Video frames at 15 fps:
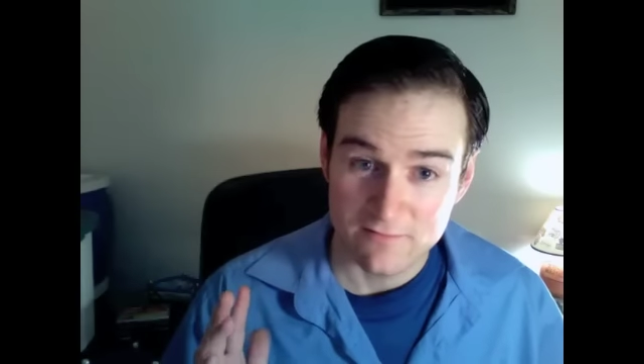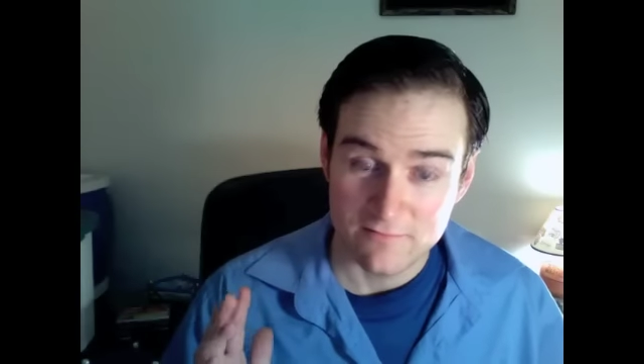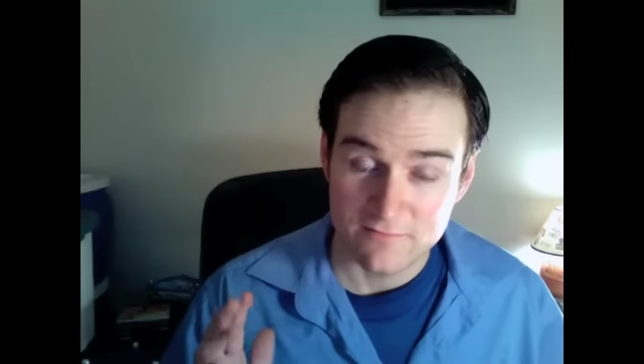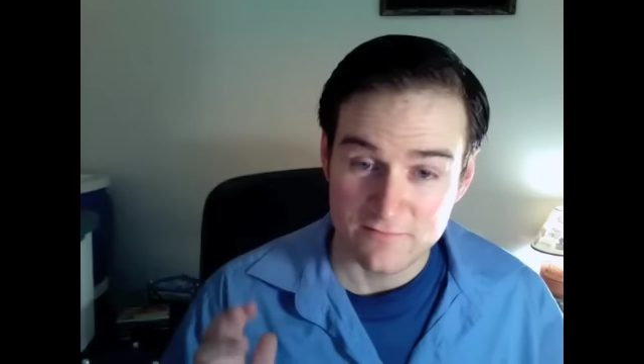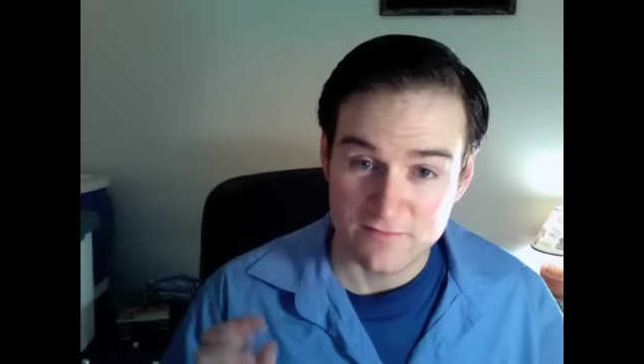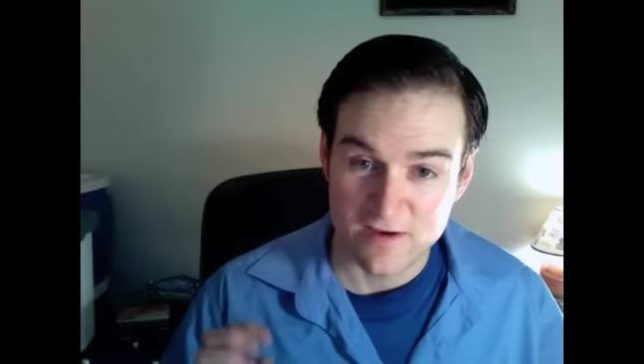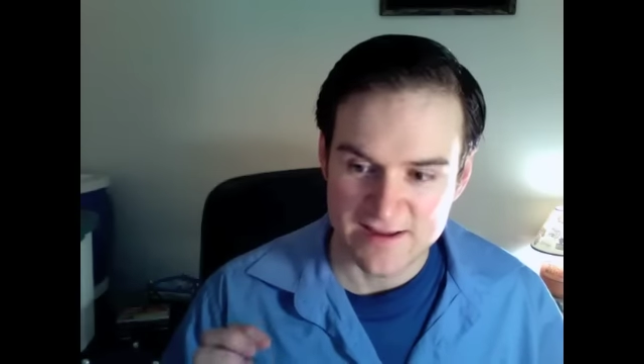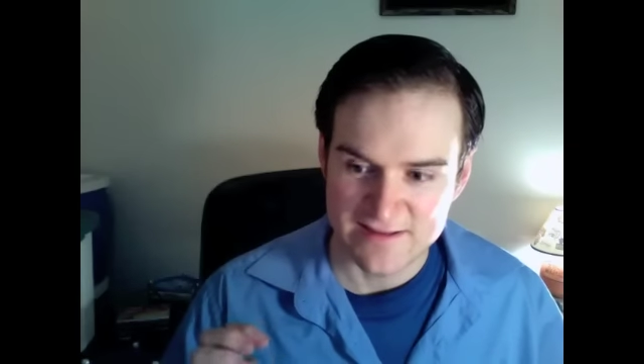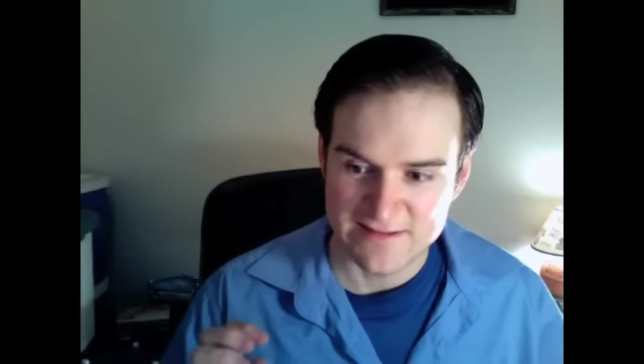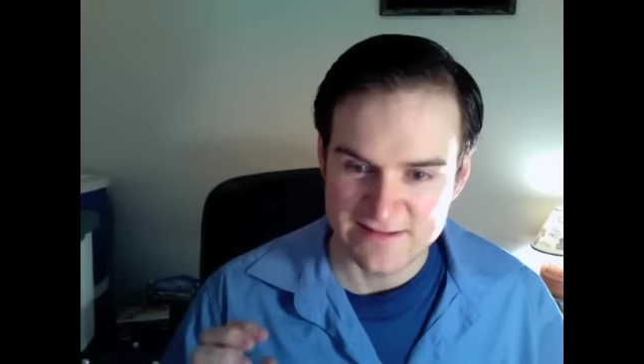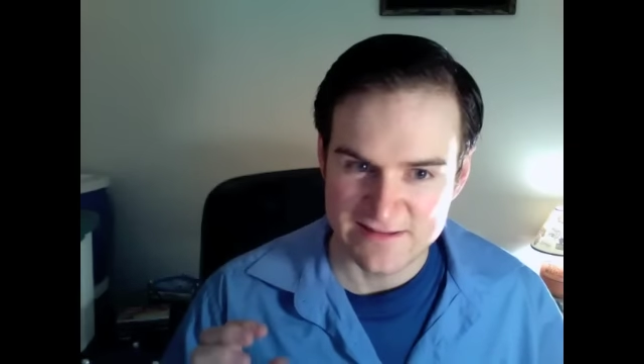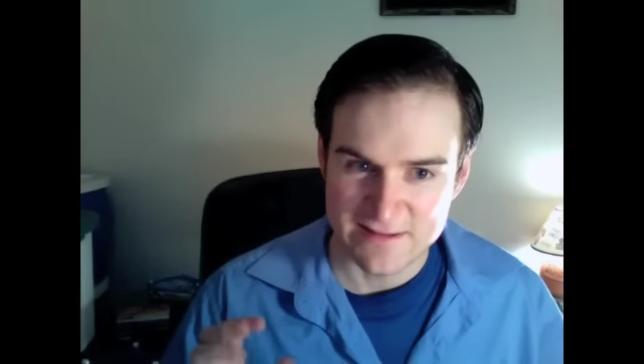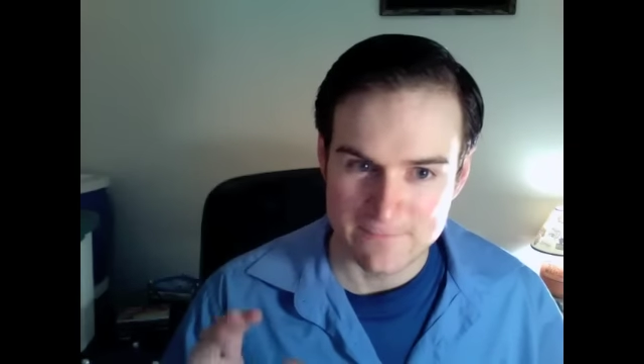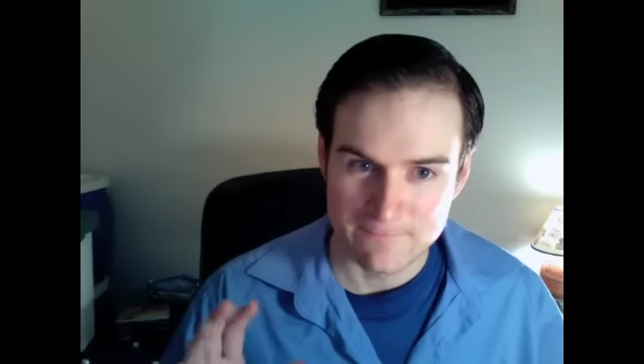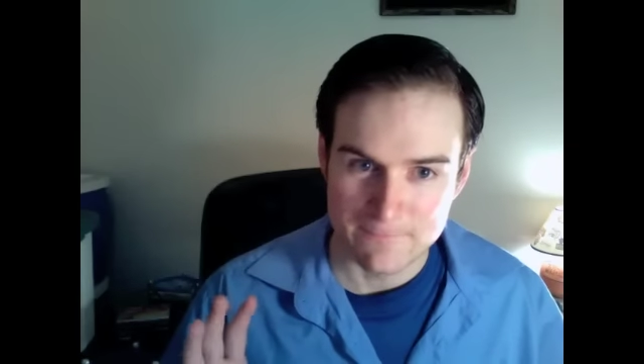finds
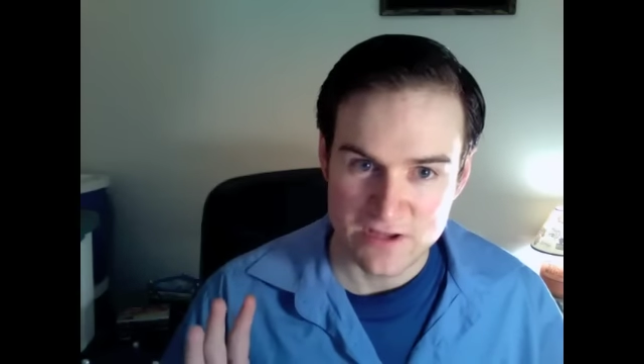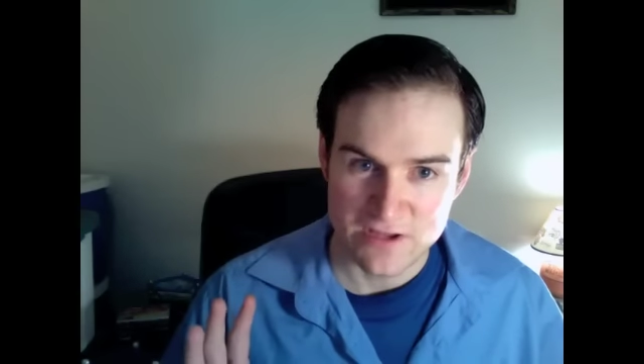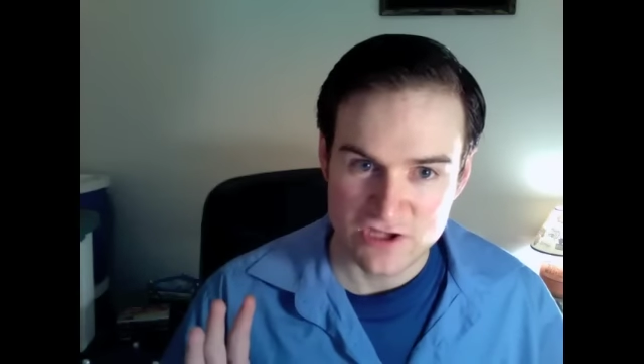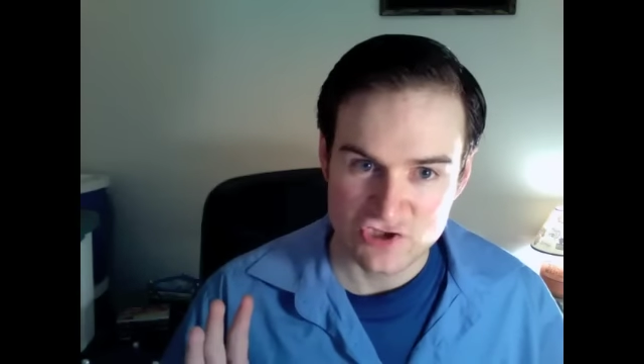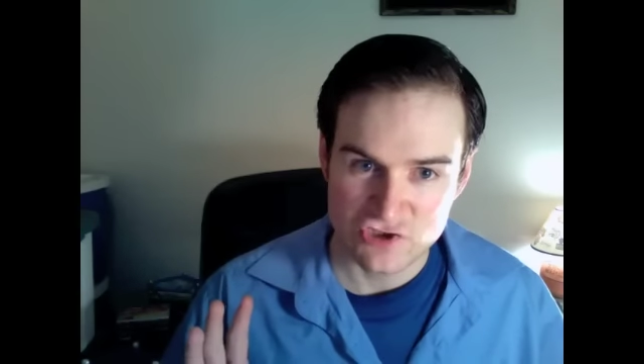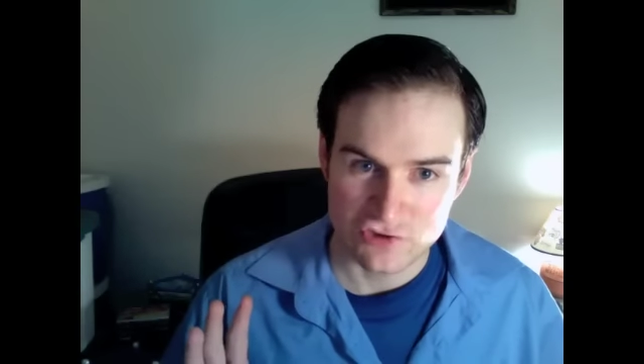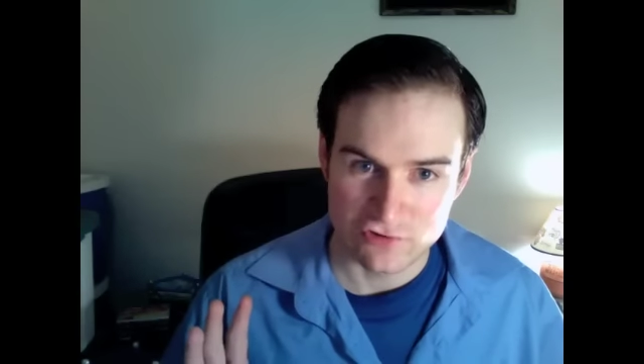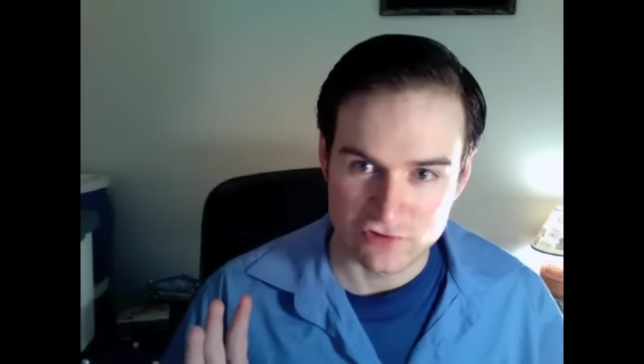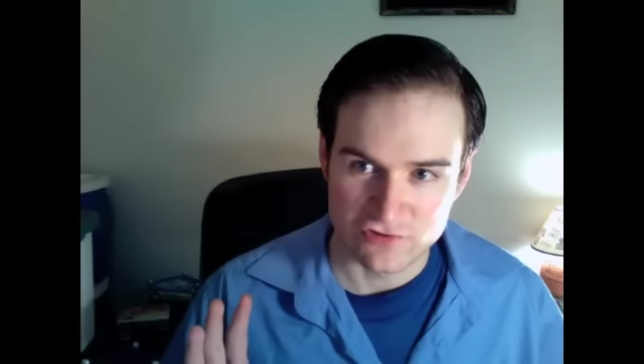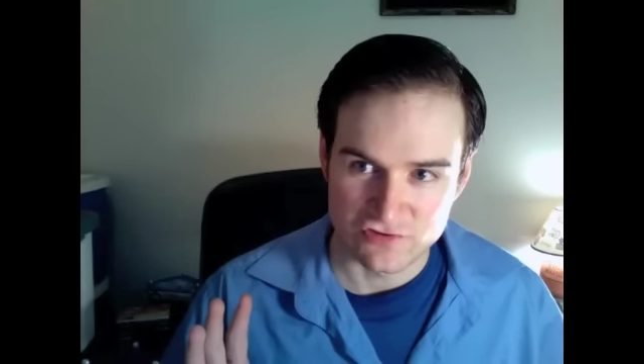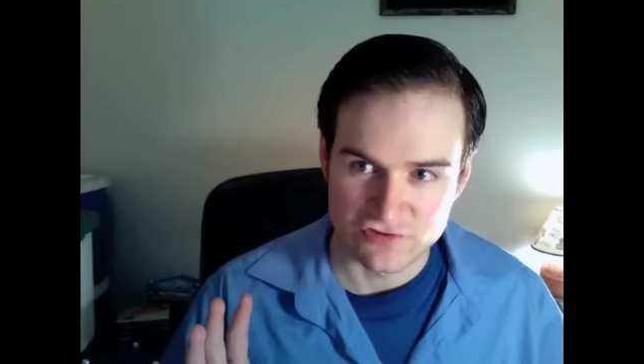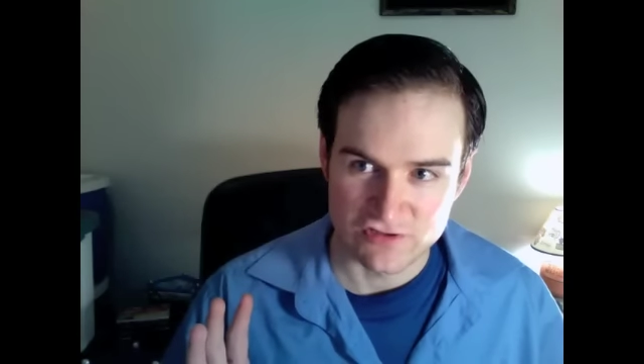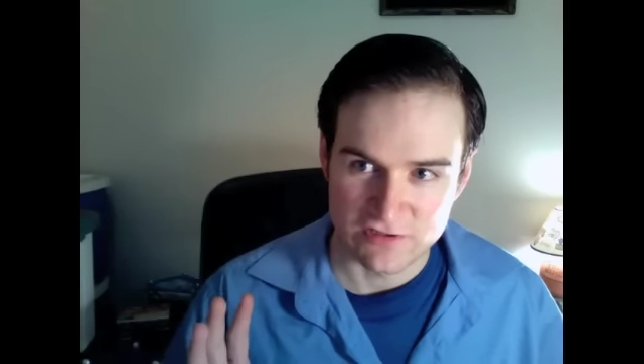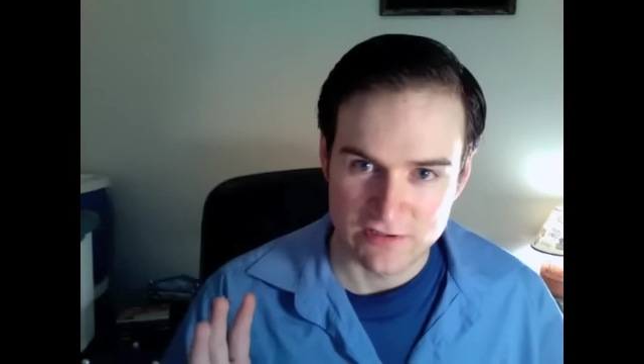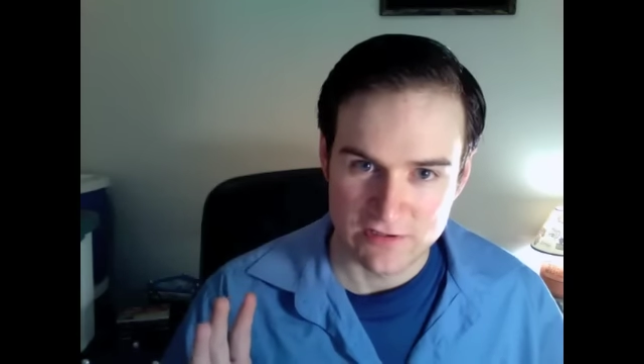the
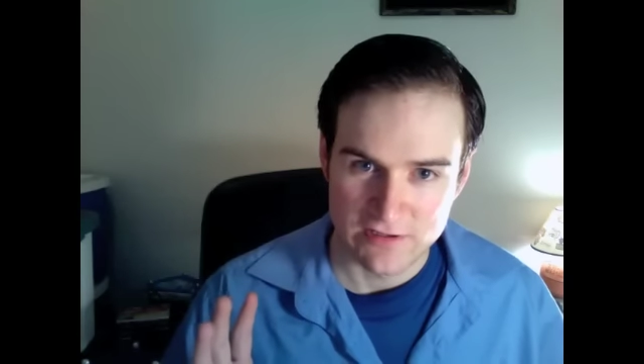pictures